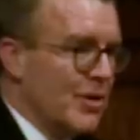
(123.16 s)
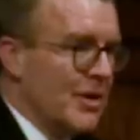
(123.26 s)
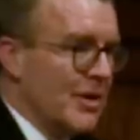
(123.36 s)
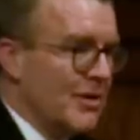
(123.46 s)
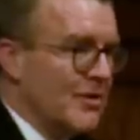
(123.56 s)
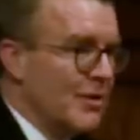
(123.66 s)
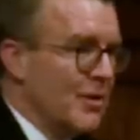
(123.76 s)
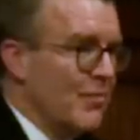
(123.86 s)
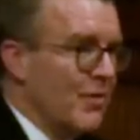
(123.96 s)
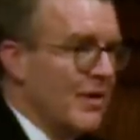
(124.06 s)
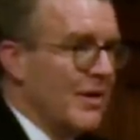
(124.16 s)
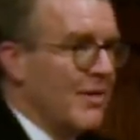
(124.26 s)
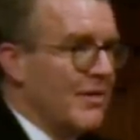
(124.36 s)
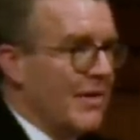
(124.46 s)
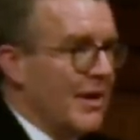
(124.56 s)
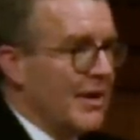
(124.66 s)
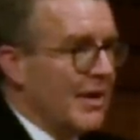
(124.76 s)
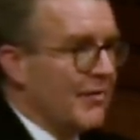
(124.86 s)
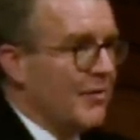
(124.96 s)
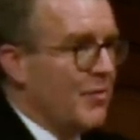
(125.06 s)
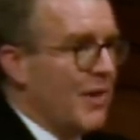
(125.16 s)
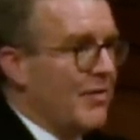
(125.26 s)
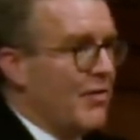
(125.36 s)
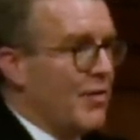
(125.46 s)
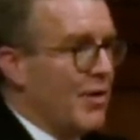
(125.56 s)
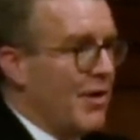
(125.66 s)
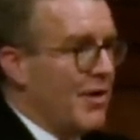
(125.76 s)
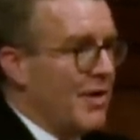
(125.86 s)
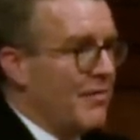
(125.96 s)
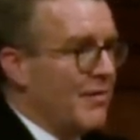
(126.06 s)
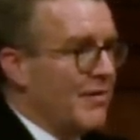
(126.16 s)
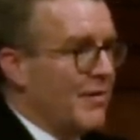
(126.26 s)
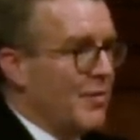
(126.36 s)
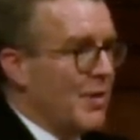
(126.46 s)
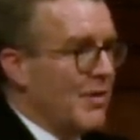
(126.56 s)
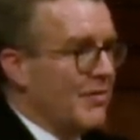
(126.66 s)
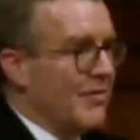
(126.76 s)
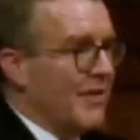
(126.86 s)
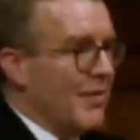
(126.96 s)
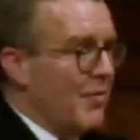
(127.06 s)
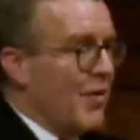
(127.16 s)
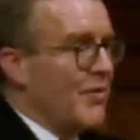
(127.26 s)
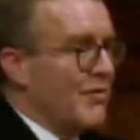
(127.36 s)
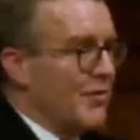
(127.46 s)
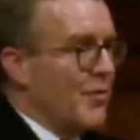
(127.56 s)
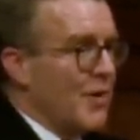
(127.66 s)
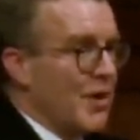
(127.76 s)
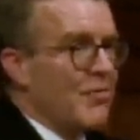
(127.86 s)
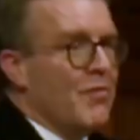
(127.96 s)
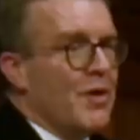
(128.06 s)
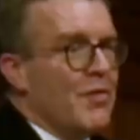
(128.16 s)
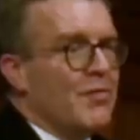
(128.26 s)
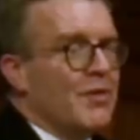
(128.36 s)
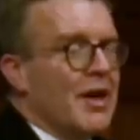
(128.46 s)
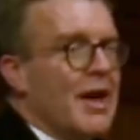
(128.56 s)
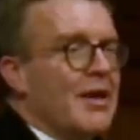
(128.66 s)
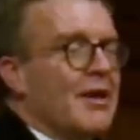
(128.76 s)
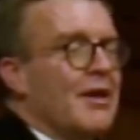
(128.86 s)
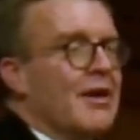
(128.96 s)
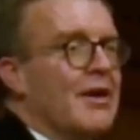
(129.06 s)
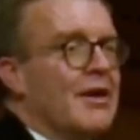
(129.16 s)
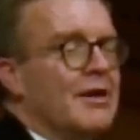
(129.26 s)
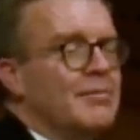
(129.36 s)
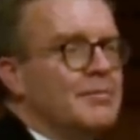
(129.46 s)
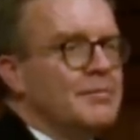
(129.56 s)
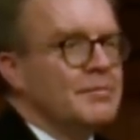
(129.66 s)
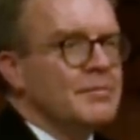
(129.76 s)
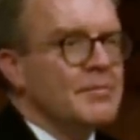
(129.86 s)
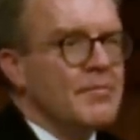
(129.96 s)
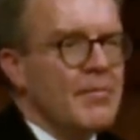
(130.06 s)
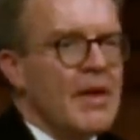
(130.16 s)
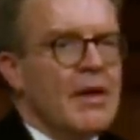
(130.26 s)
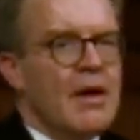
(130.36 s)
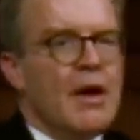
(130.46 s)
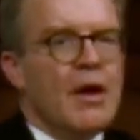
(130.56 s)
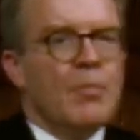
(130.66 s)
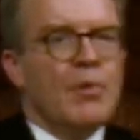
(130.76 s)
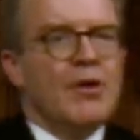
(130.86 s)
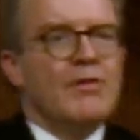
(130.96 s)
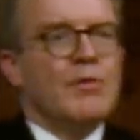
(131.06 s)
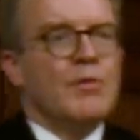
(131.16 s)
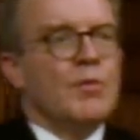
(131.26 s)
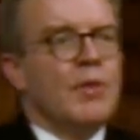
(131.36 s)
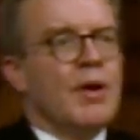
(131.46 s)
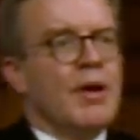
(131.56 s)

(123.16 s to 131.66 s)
journey because you can read it in the Daily Express online every two weeks because they write the story over and over again. Um, but I do,